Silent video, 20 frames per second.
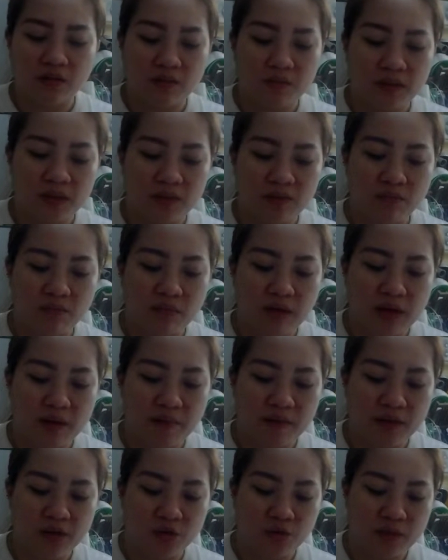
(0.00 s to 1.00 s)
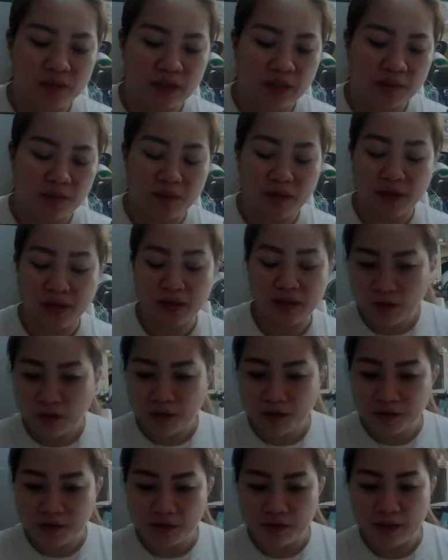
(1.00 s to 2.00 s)
medyo matibay.
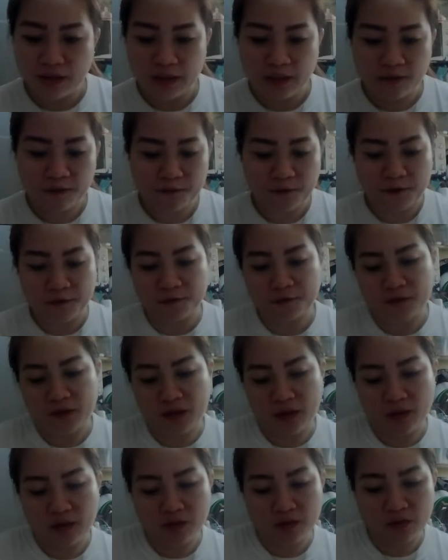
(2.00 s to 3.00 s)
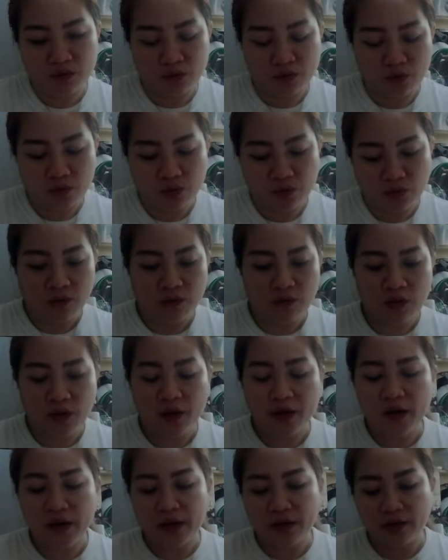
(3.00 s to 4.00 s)
It's 350. So,
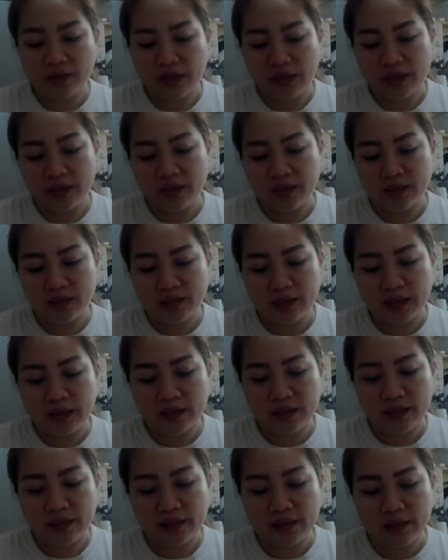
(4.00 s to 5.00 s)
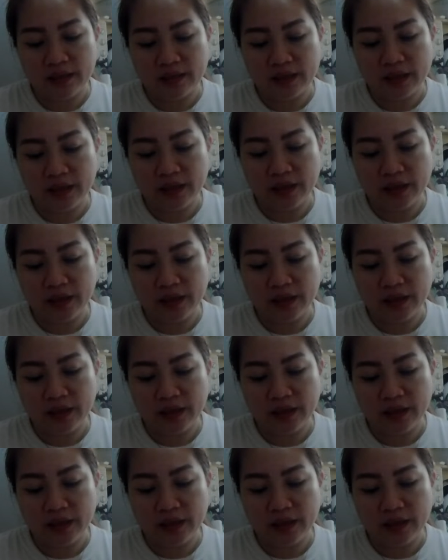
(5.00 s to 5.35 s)
there. And then, isiset na natin